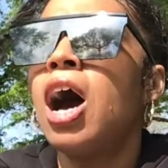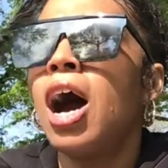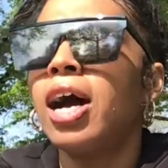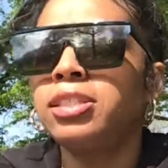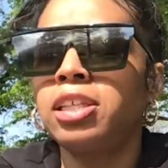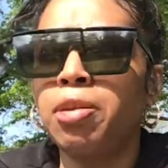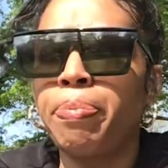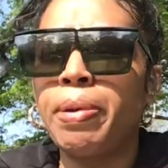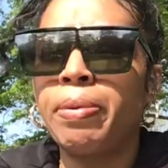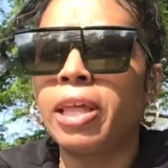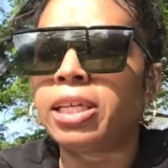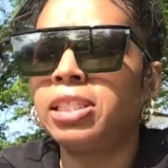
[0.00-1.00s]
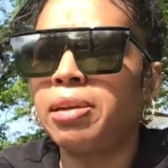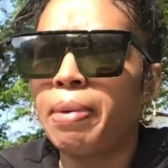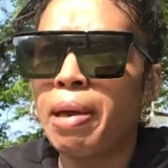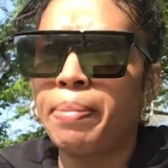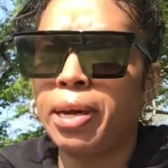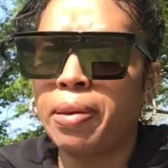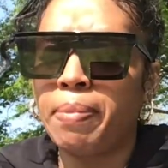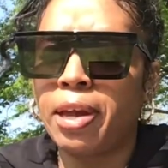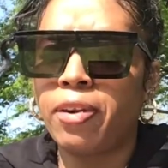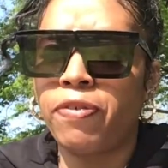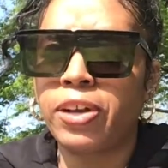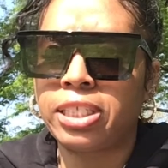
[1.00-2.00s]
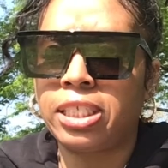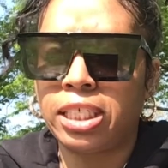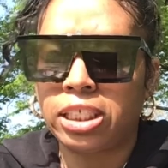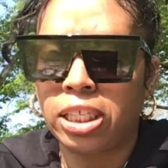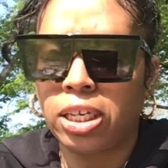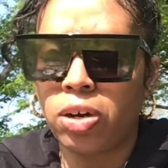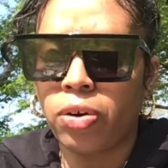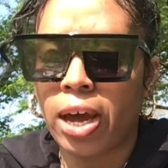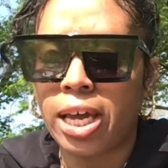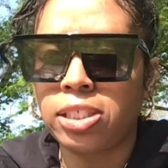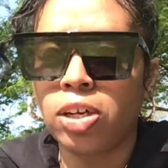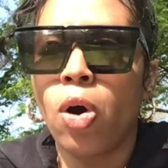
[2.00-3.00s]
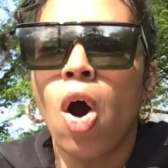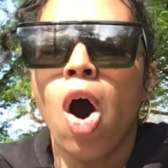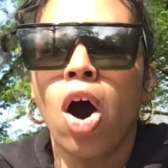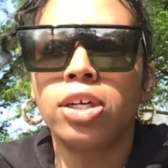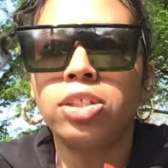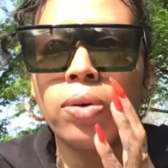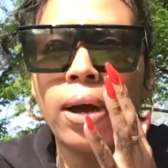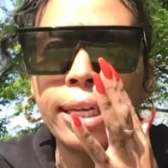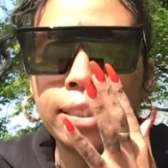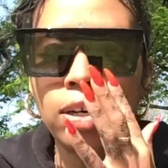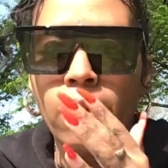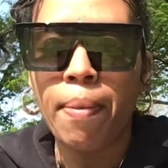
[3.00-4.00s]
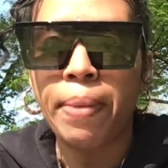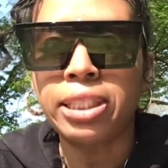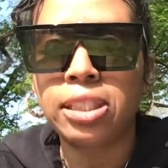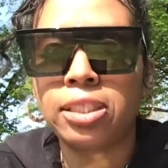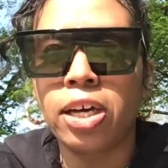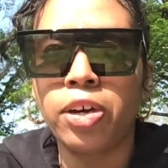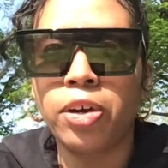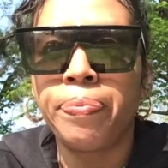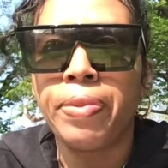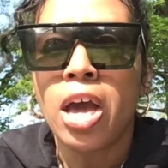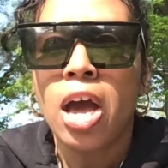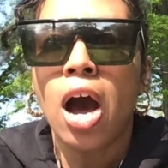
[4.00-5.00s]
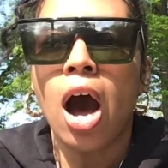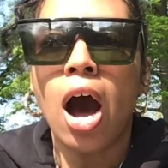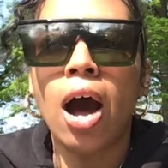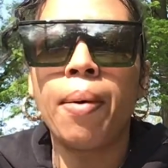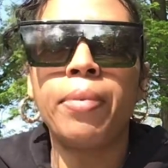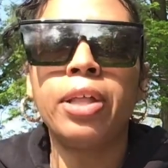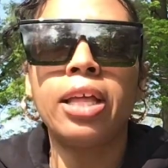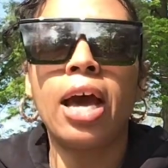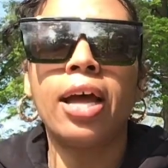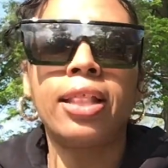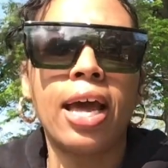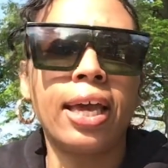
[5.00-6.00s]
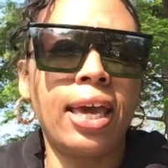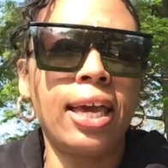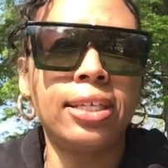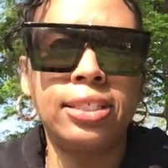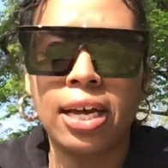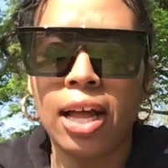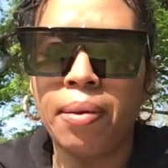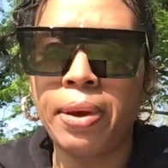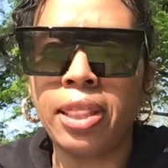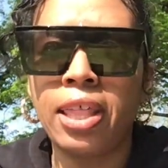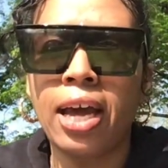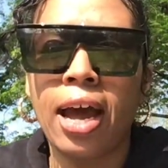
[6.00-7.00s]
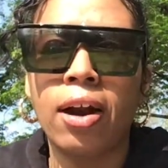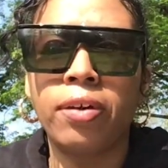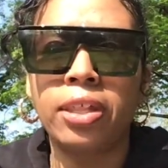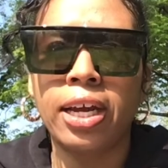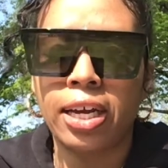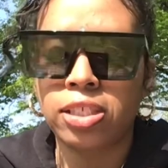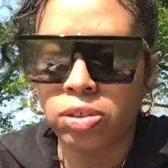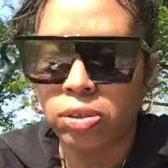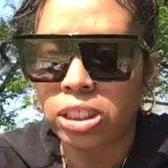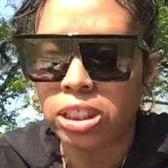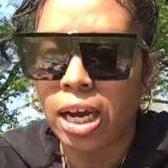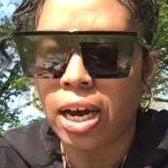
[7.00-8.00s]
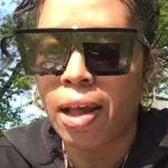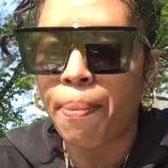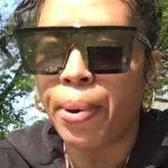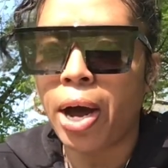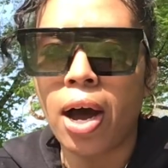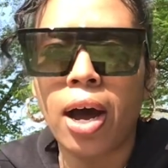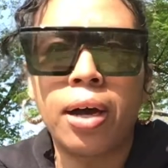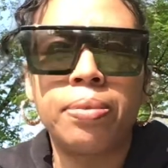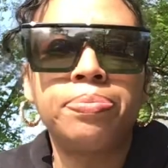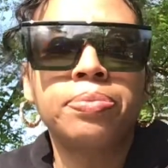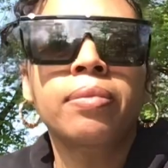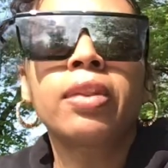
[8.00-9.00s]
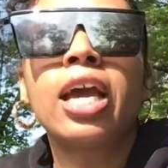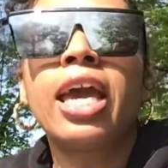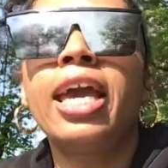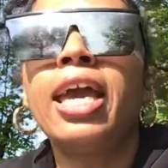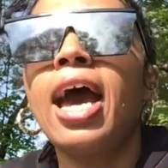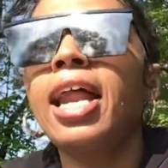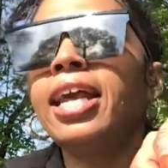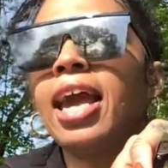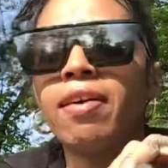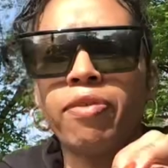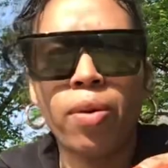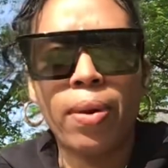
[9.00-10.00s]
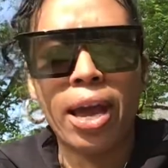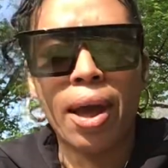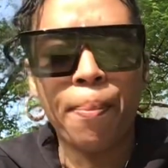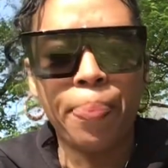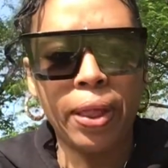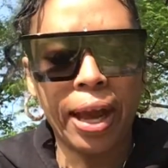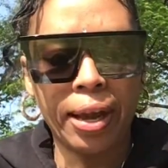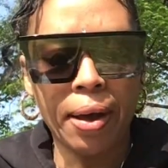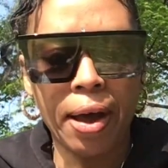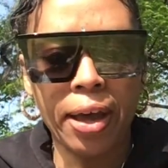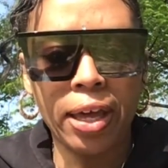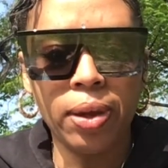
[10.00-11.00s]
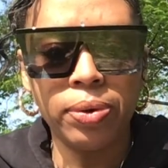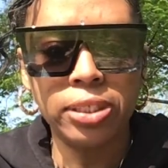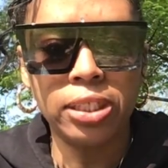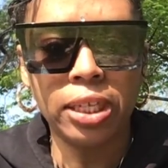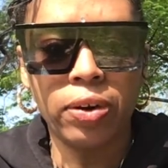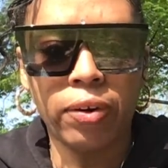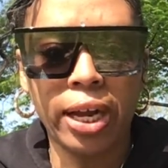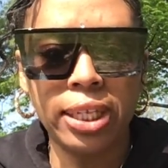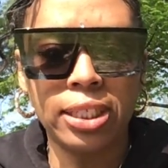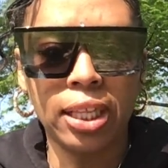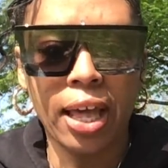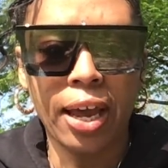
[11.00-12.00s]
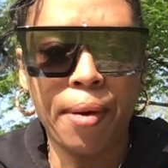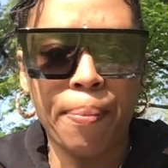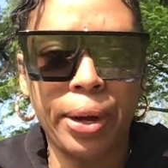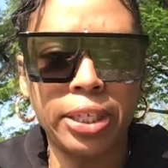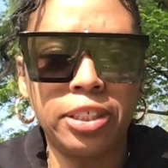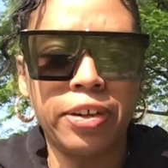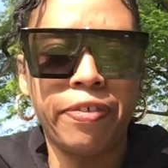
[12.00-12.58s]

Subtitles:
us and the people that did my money manifestation. Okay, so also, guys, so I meant to tell you on that King Solomon thing, I don't think I screenshot it, but he had gave away he was granted like a bunch